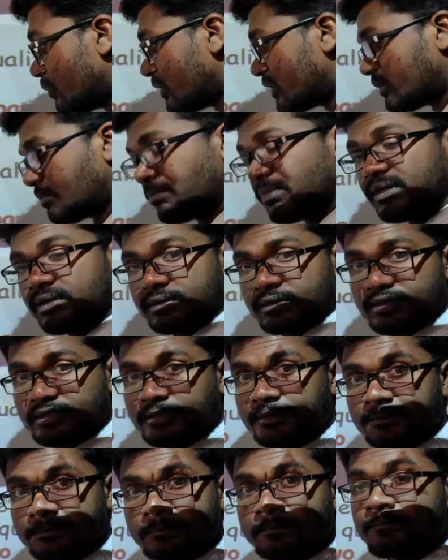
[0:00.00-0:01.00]
with
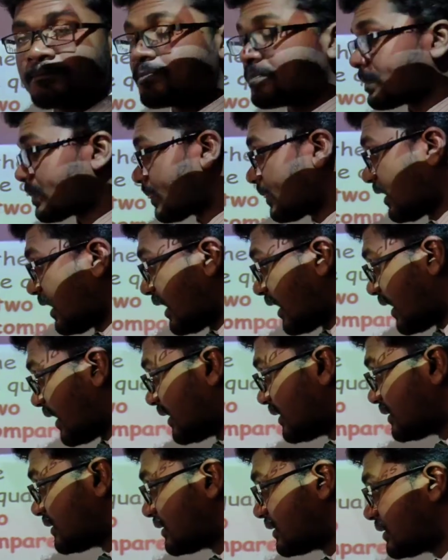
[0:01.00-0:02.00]
pear,
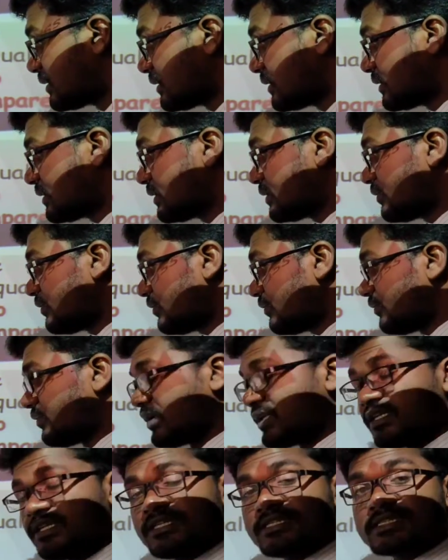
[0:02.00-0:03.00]
and
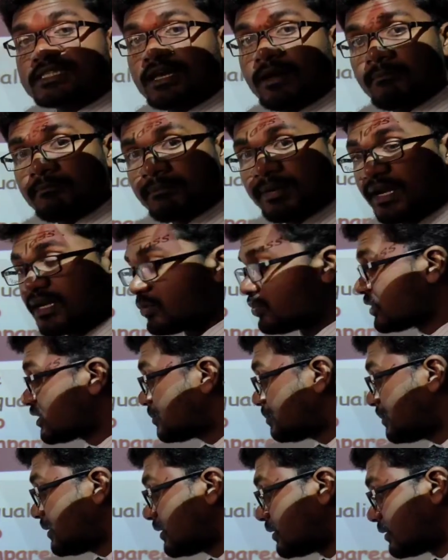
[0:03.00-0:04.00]
when it is compared
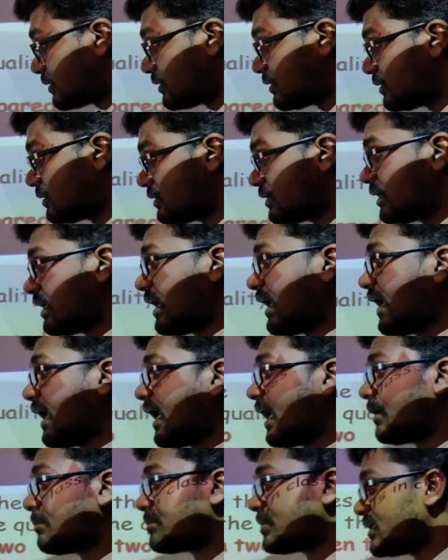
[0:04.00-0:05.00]
with pear,
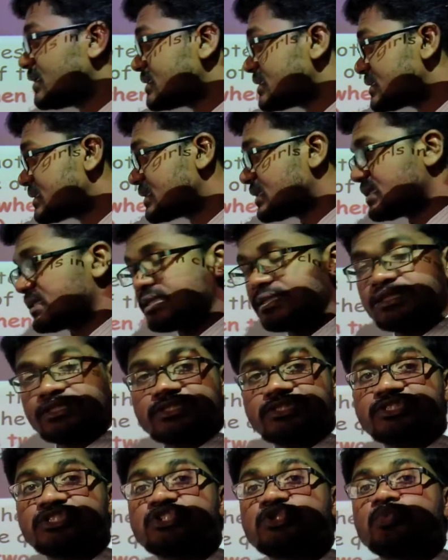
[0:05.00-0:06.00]
apple is
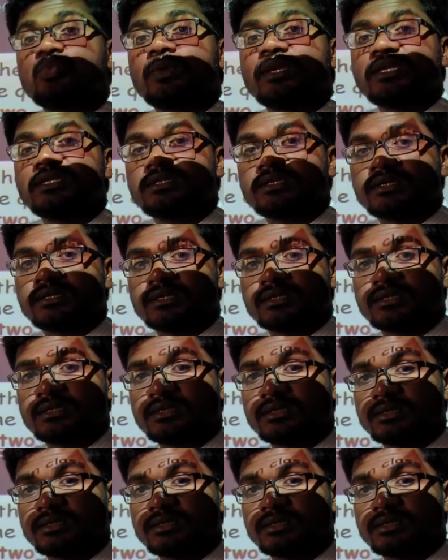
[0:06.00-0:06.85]
sweeter.